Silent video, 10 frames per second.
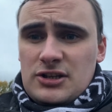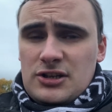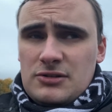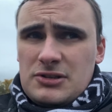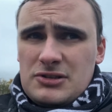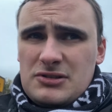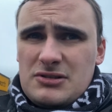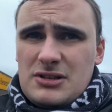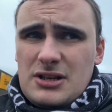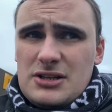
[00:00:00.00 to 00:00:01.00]
uh,
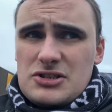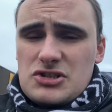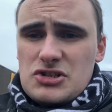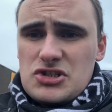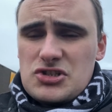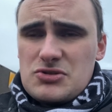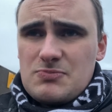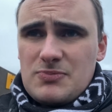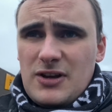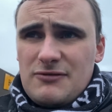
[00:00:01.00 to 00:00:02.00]
it's just
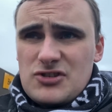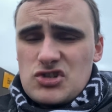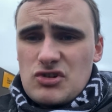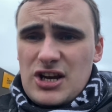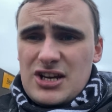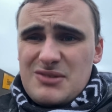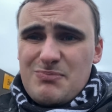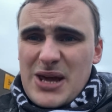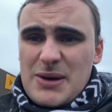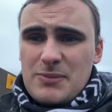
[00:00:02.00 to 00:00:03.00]
frustrating a
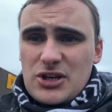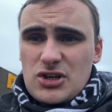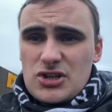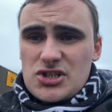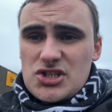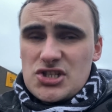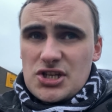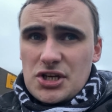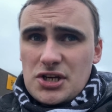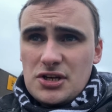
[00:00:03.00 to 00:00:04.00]
bit because
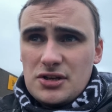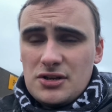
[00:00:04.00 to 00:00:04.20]
uh,